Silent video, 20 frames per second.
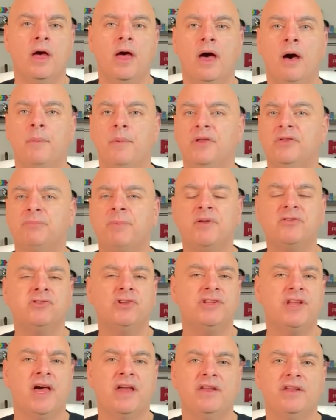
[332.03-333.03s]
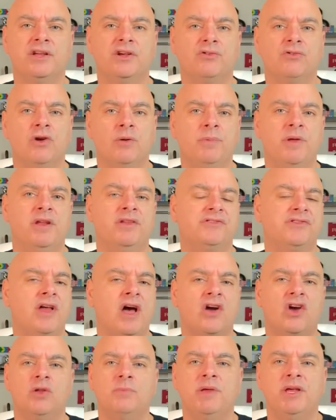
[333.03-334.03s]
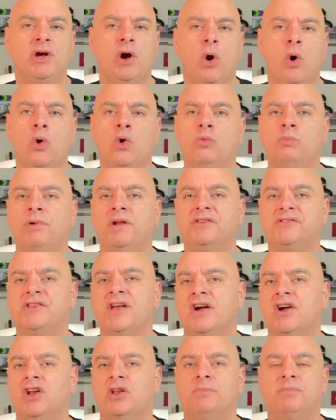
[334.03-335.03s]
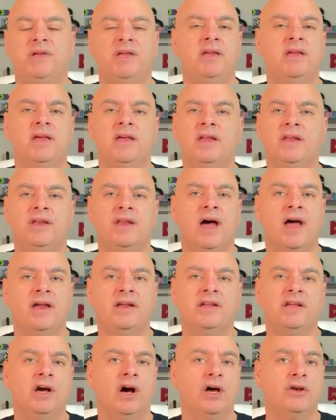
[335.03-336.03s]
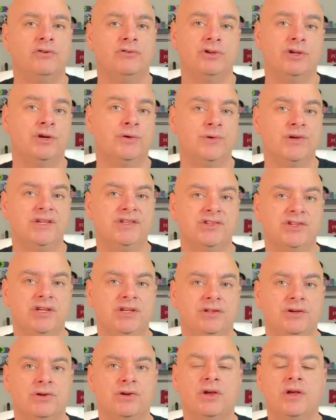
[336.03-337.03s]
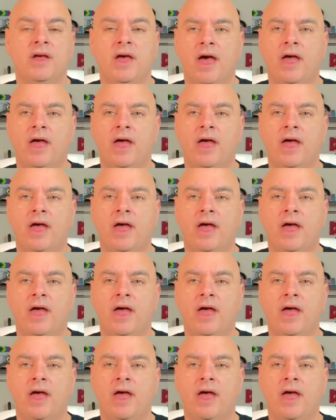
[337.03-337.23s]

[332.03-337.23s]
Especially down in the Caribbean, it's not going to be cold, but it's not going to be 90, 100 degrees either.